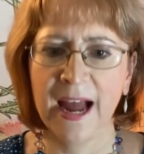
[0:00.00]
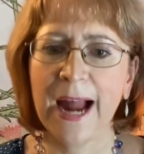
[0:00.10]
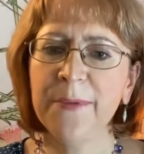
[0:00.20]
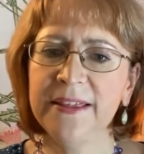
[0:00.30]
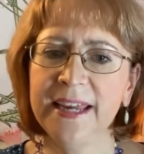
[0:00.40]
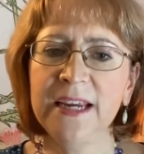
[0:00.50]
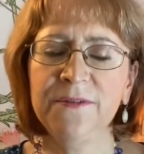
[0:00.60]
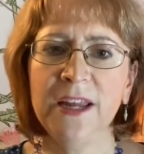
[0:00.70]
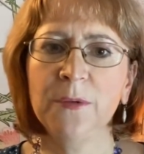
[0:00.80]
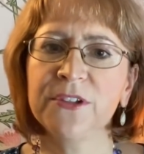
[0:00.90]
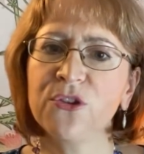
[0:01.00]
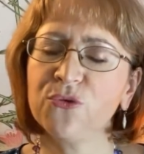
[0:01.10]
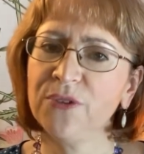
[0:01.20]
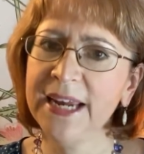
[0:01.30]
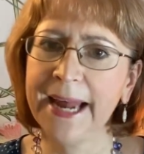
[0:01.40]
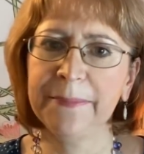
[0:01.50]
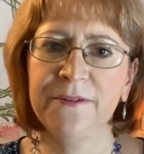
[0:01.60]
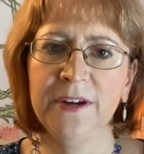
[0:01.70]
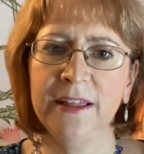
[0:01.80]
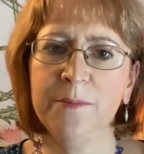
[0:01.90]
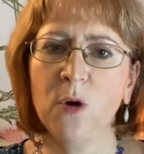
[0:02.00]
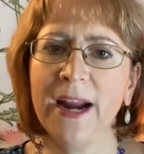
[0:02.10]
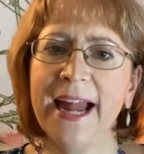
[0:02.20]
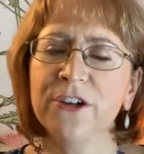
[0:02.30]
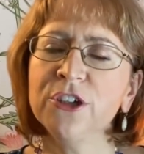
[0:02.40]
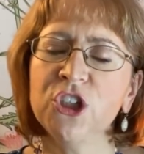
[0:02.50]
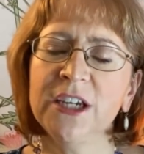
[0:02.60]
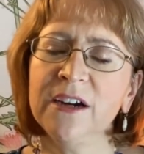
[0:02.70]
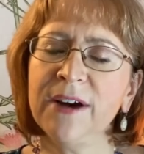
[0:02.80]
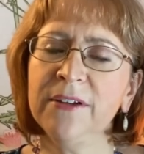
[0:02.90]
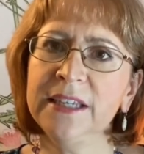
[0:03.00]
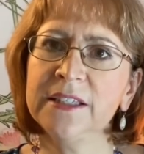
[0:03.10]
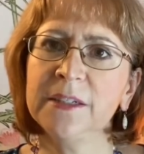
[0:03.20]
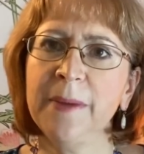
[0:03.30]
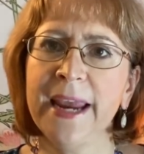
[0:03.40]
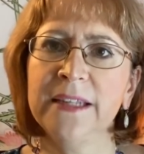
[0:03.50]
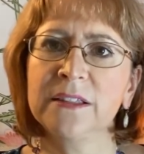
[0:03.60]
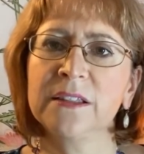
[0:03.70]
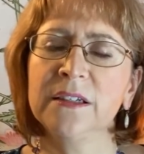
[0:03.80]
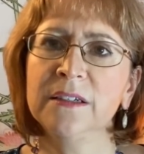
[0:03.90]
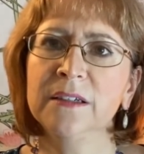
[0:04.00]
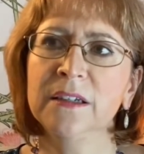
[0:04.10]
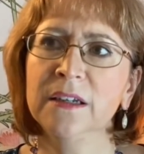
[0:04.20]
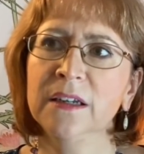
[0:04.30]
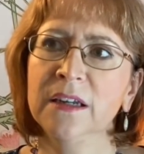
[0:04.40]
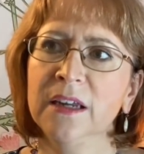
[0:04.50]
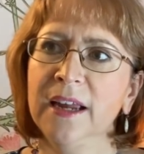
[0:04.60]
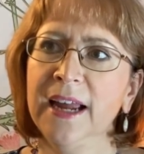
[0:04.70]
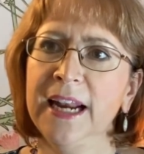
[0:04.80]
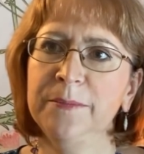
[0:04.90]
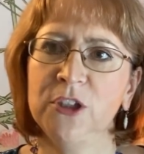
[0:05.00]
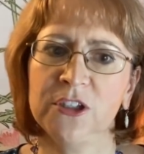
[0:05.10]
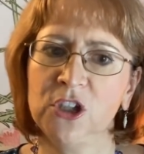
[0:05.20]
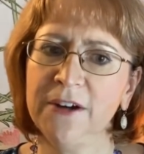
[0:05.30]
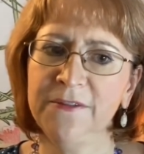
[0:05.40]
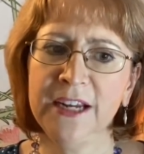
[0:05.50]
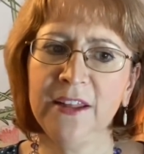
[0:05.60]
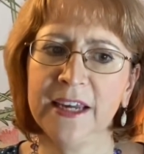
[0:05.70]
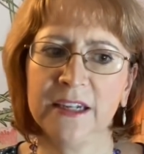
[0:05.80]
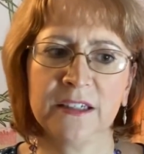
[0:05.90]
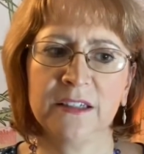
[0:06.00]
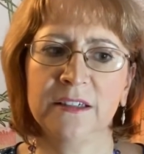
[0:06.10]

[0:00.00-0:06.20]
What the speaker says: would think if there was three, I'd be feeling more energy around these debates, and I'm just not feeling it.